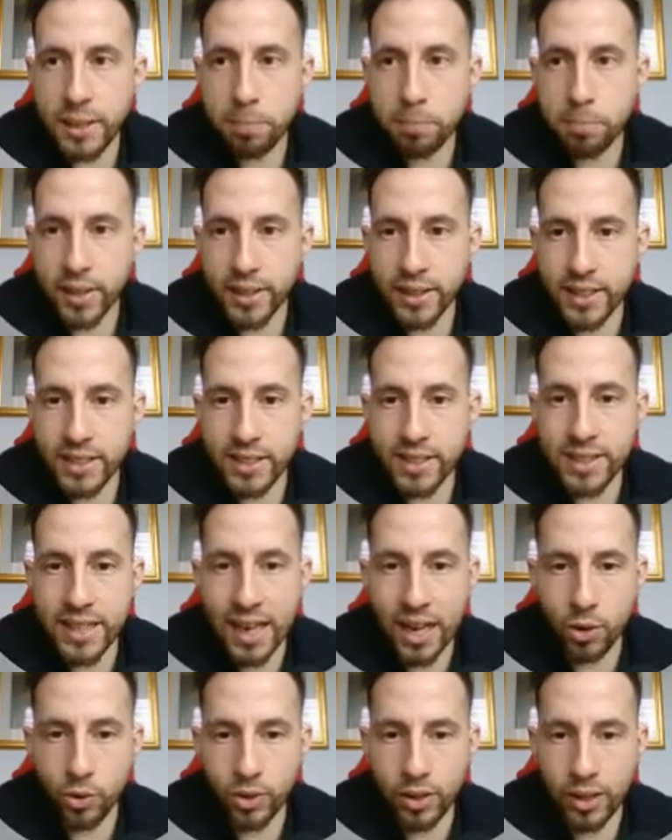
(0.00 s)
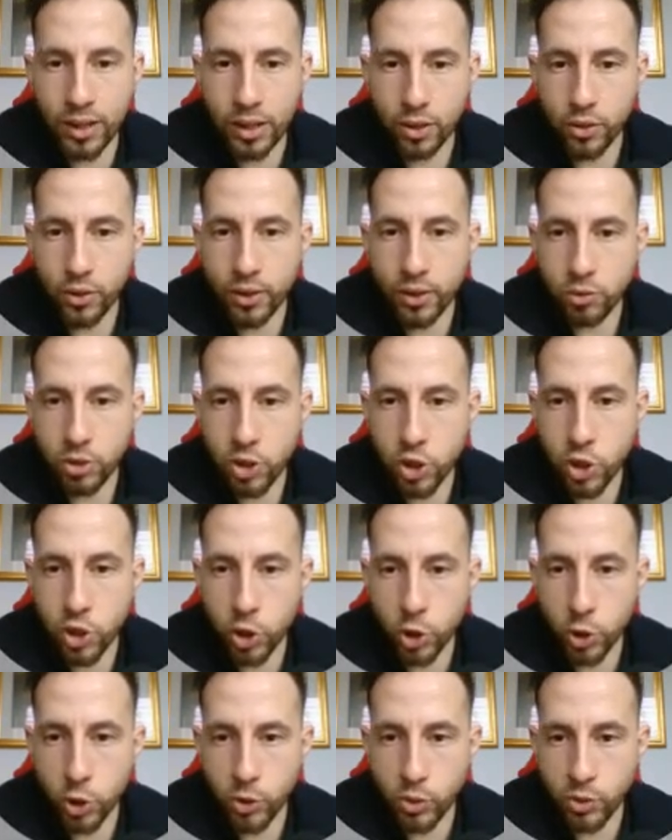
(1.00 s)
bring this down now. I want to
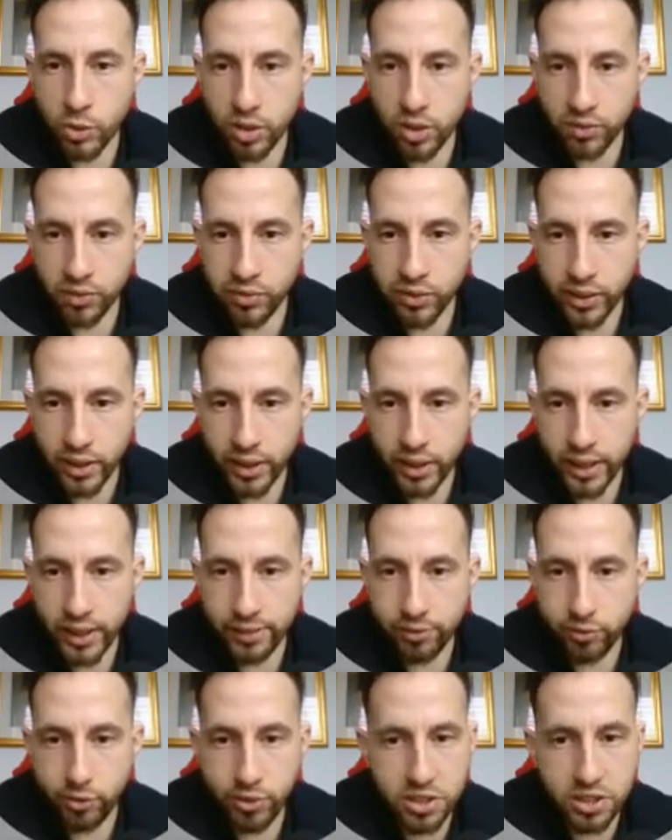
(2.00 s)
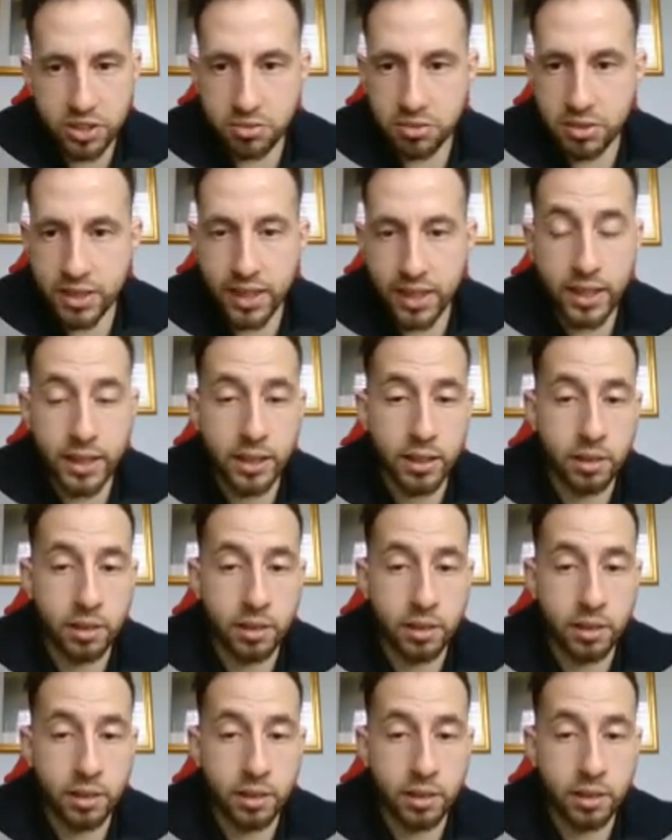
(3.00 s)
show you something. If we just say,